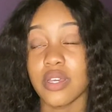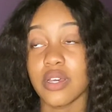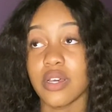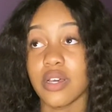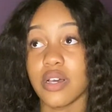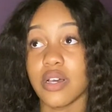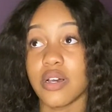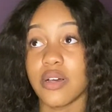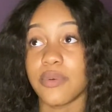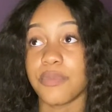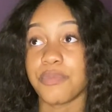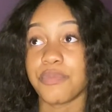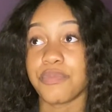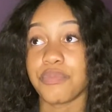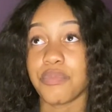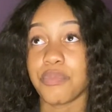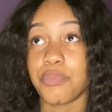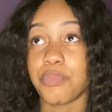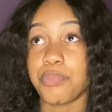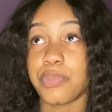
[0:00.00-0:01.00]

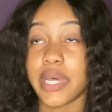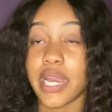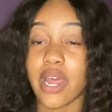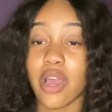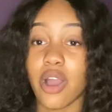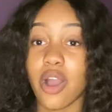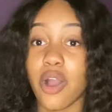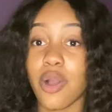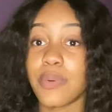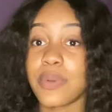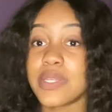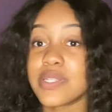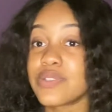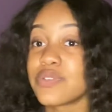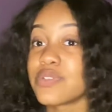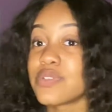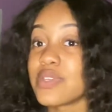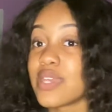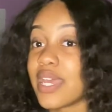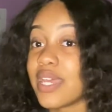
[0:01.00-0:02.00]
but I
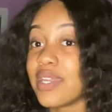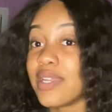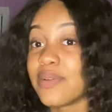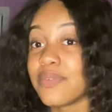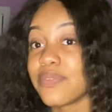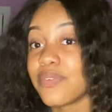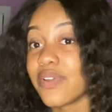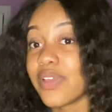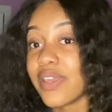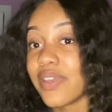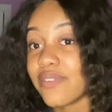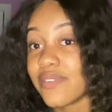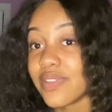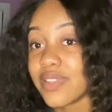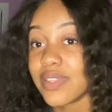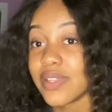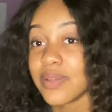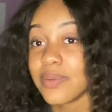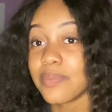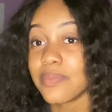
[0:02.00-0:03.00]
always end up
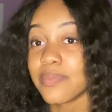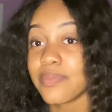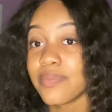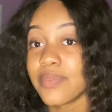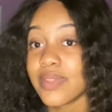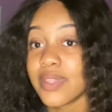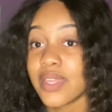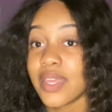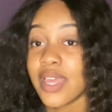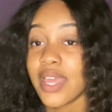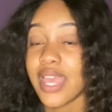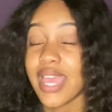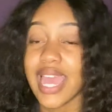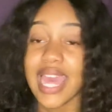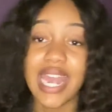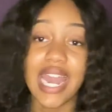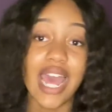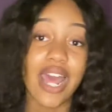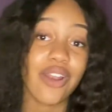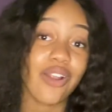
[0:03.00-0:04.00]
forgiving them.
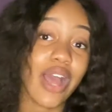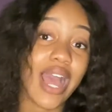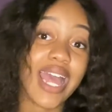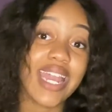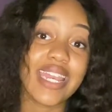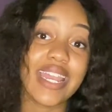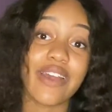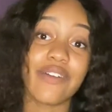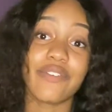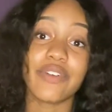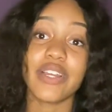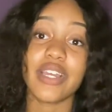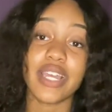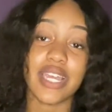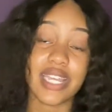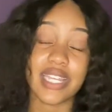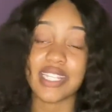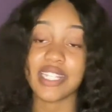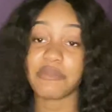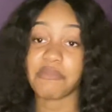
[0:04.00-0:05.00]
And I never
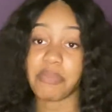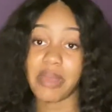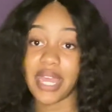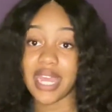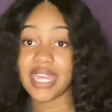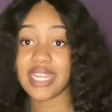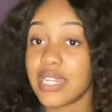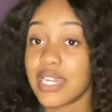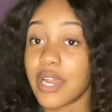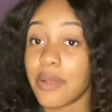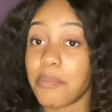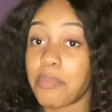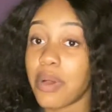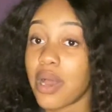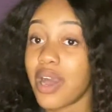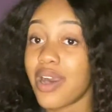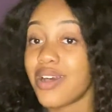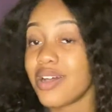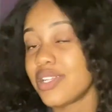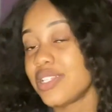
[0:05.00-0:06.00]
expect an
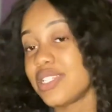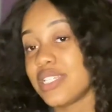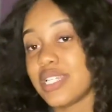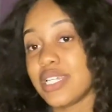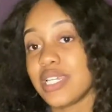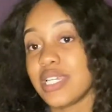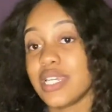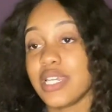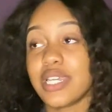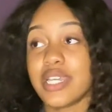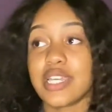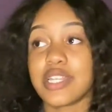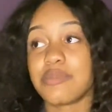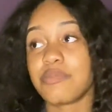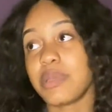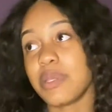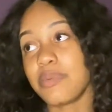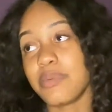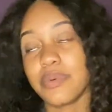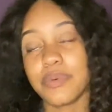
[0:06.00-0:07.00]
apology, because
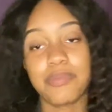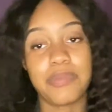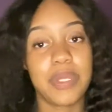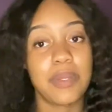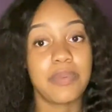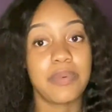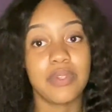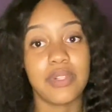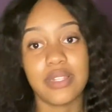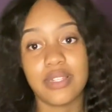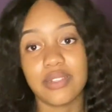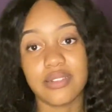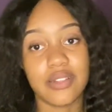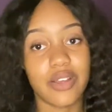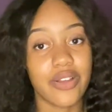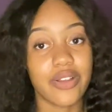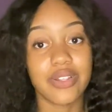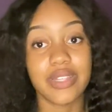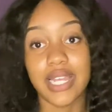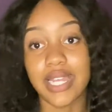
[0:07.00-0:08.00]
people
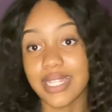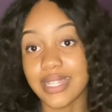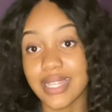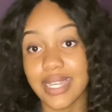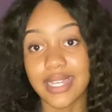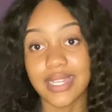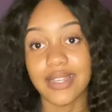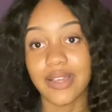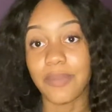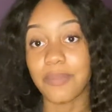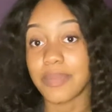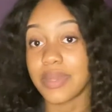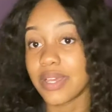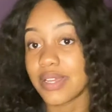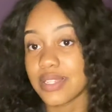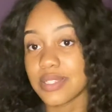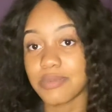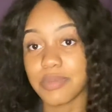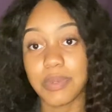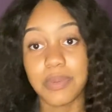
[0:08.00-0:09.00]
aren't like that. I'm gonna be
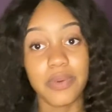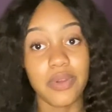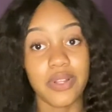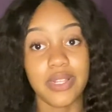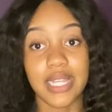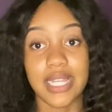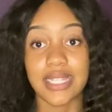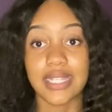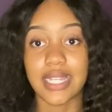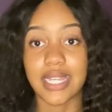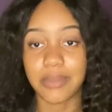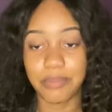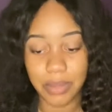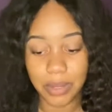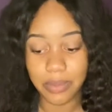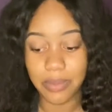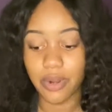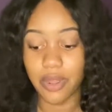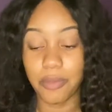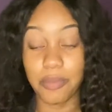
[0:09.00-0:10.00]
honest, people aren't like that.
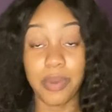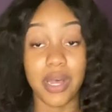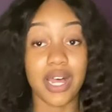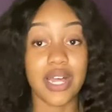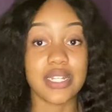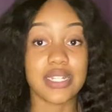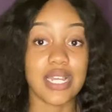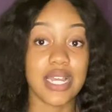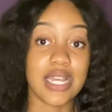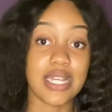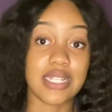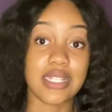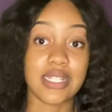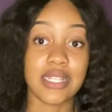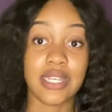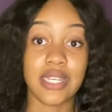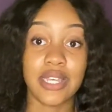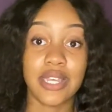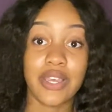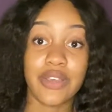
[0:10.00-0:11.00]
People don't apologize
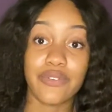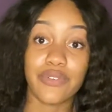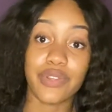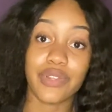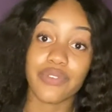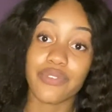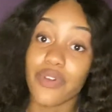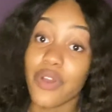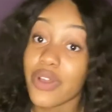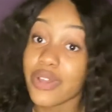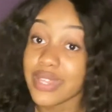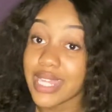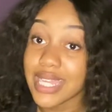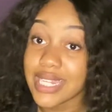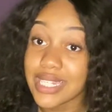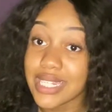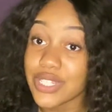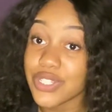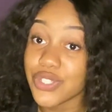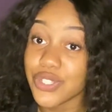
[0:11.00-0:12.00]
for the wrong they
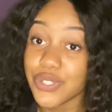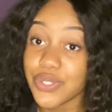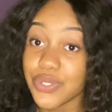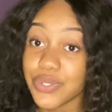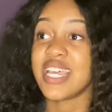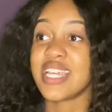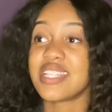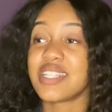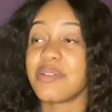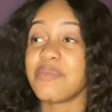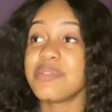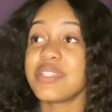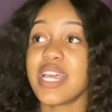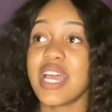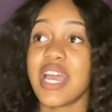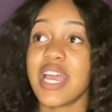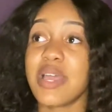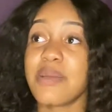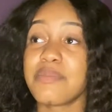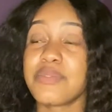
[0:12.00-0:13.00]
did you.
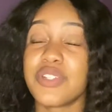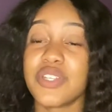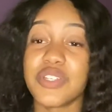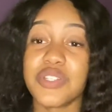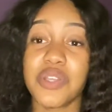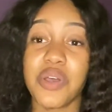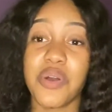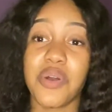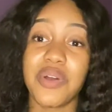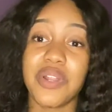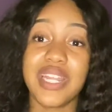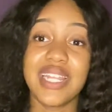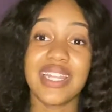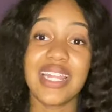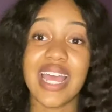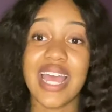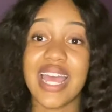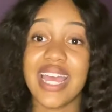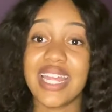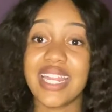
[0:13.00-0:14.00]
Sometimes just holding
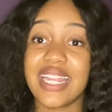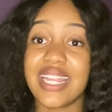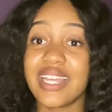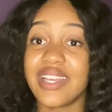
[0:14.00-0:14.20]
that